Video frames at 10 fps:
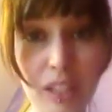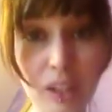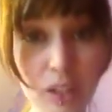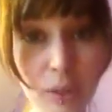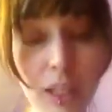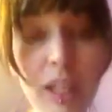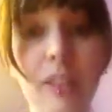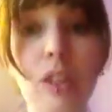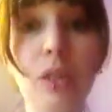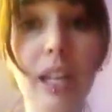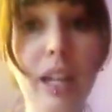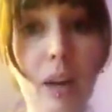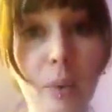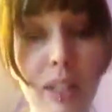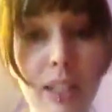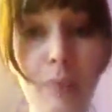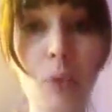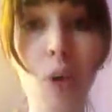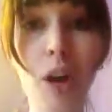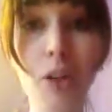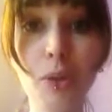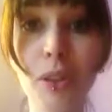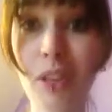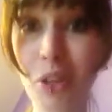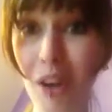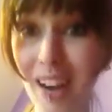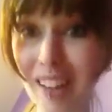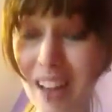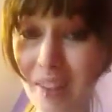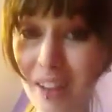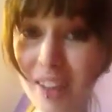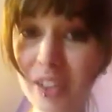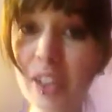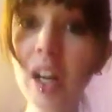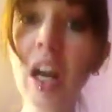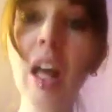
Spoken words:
into it and then you take it out when it's time to wash so that they dry a lot faster.